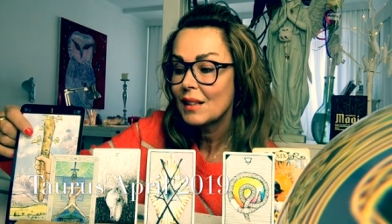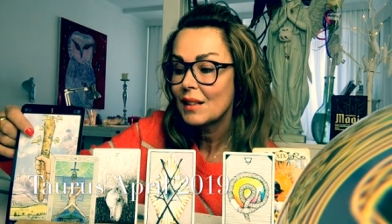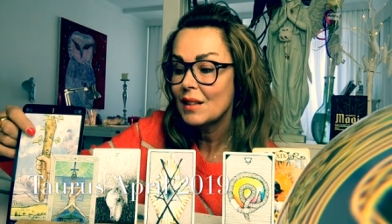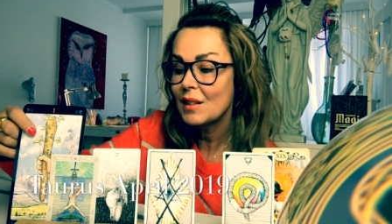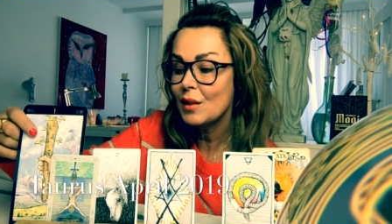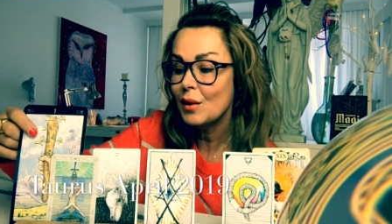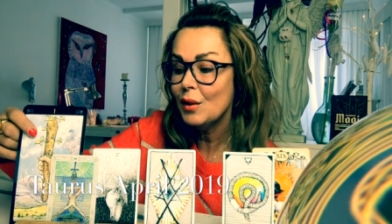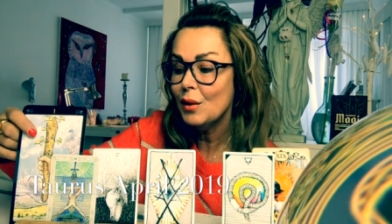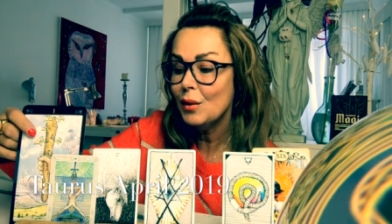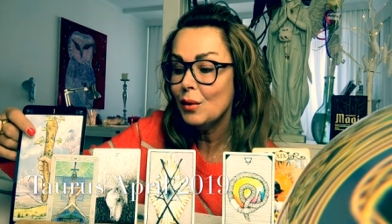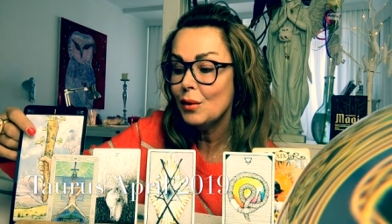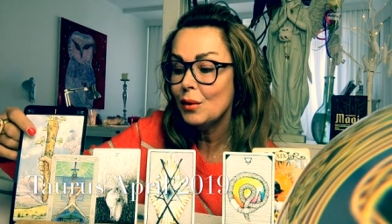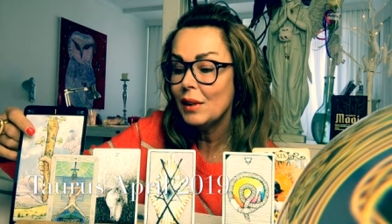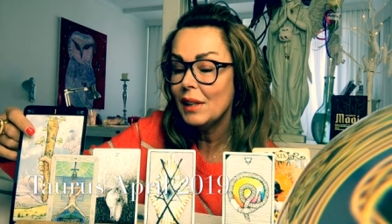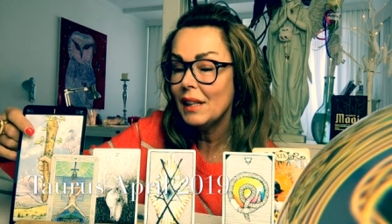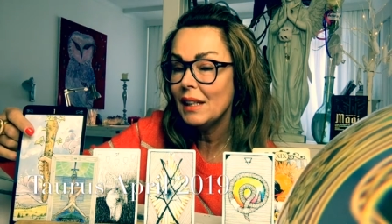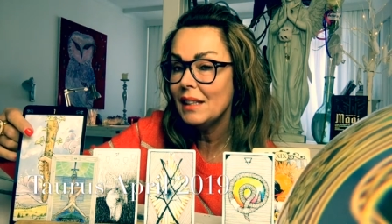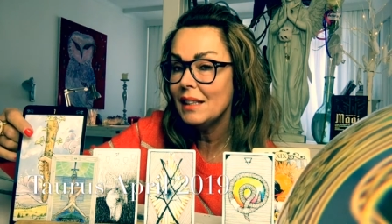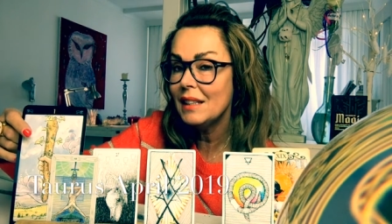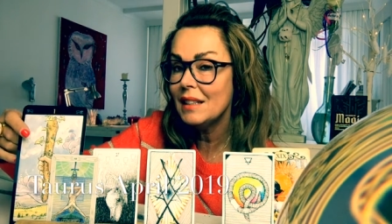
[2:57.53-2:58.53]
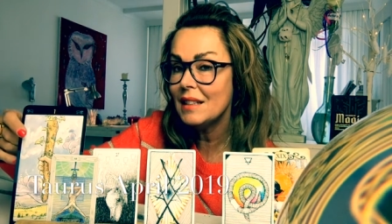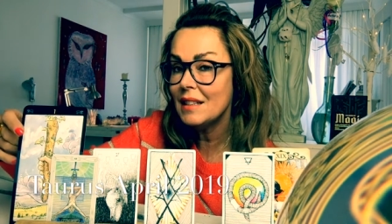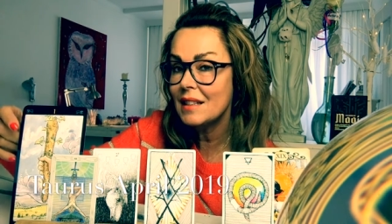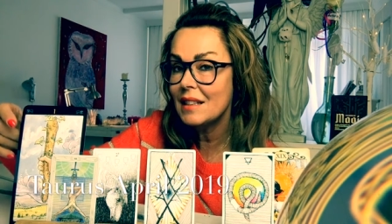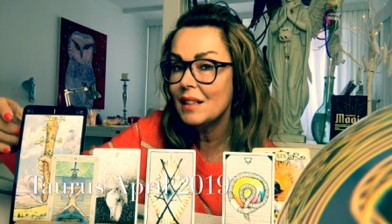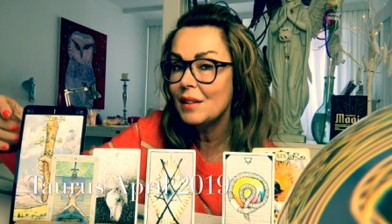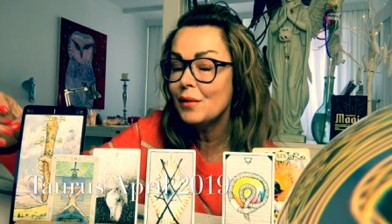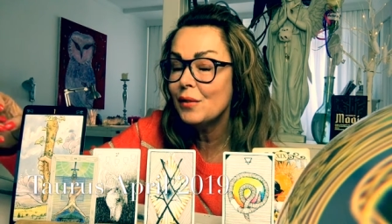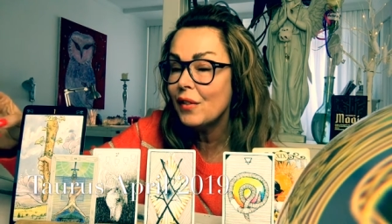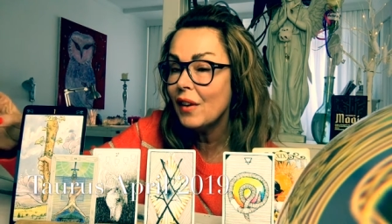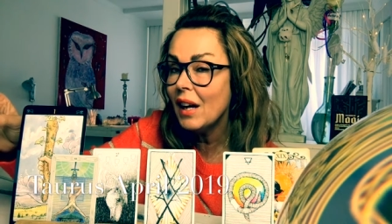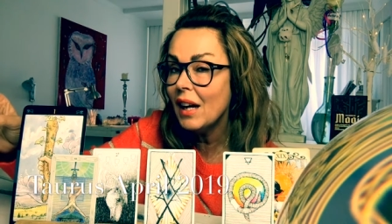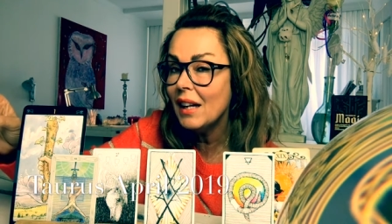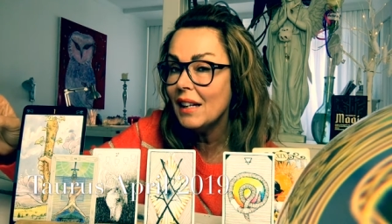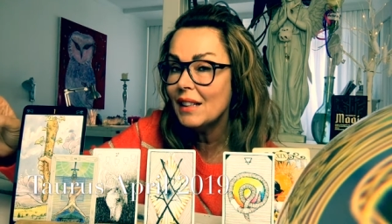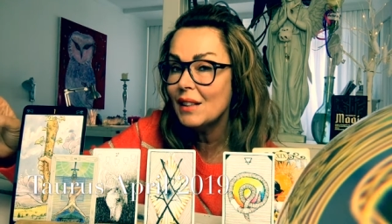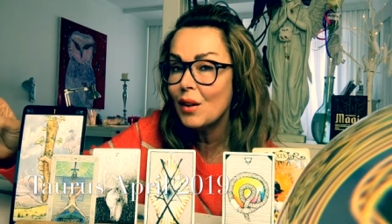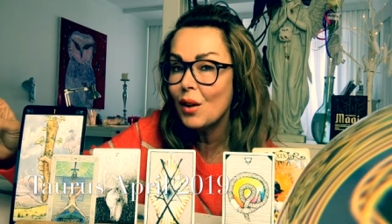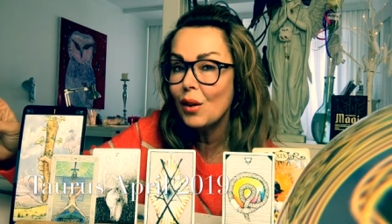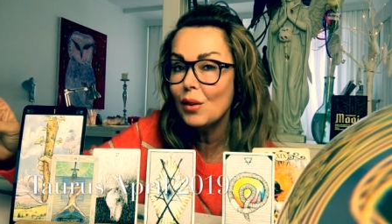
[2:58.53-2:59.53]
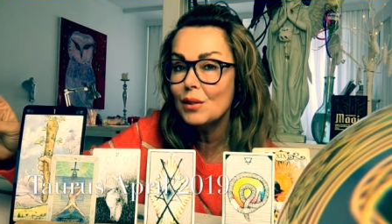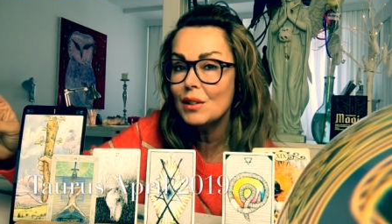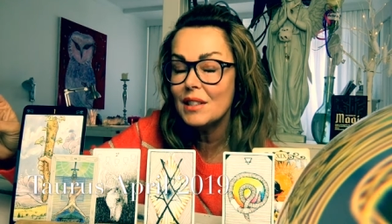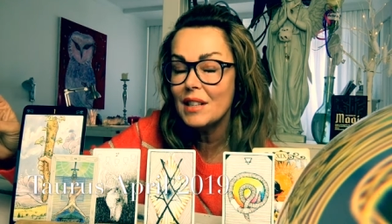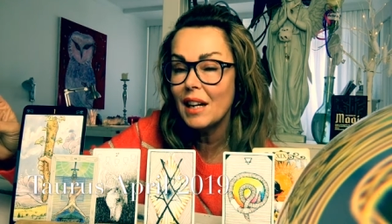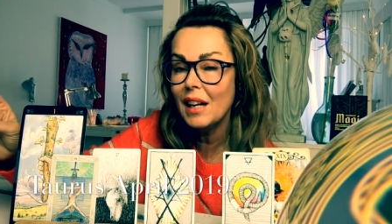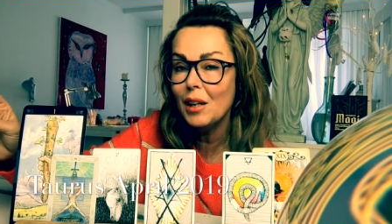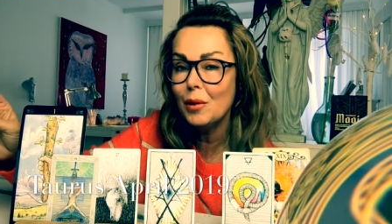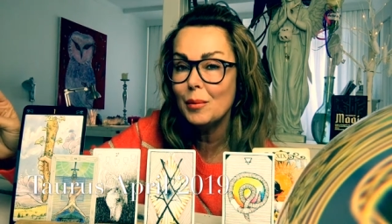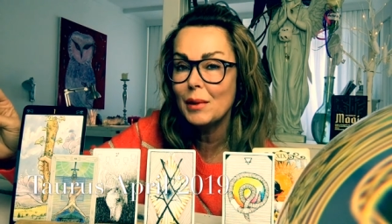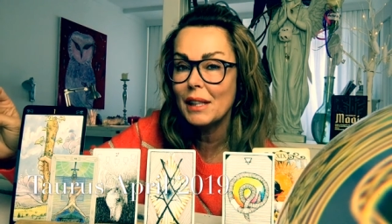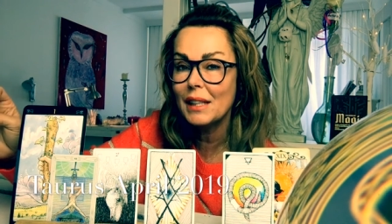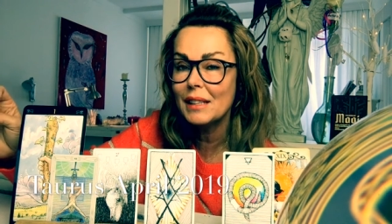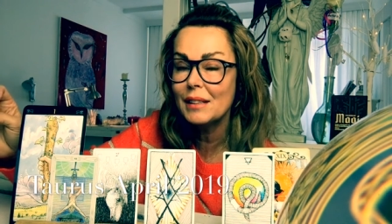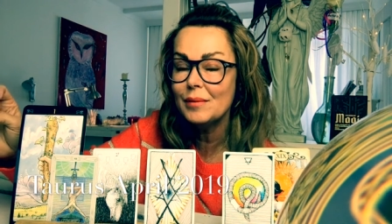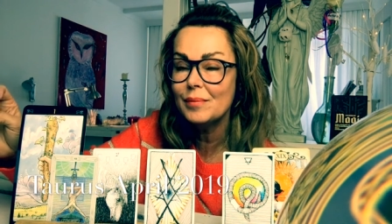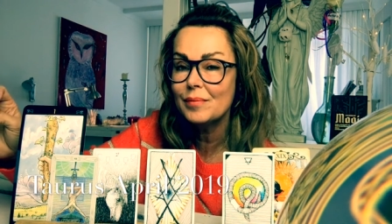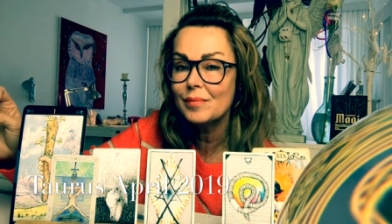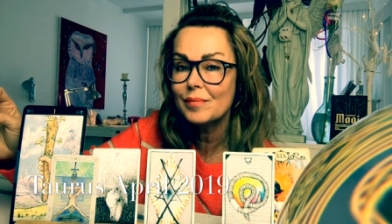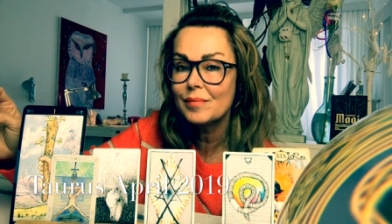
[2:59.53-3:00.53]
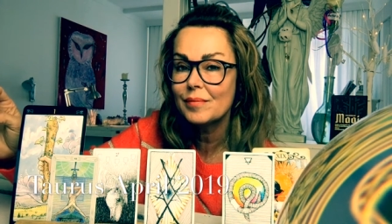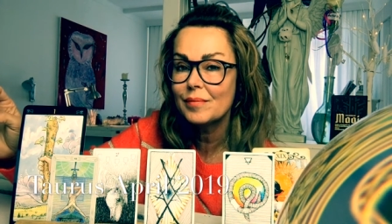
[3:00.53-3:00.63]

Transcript: So in its divine own timing,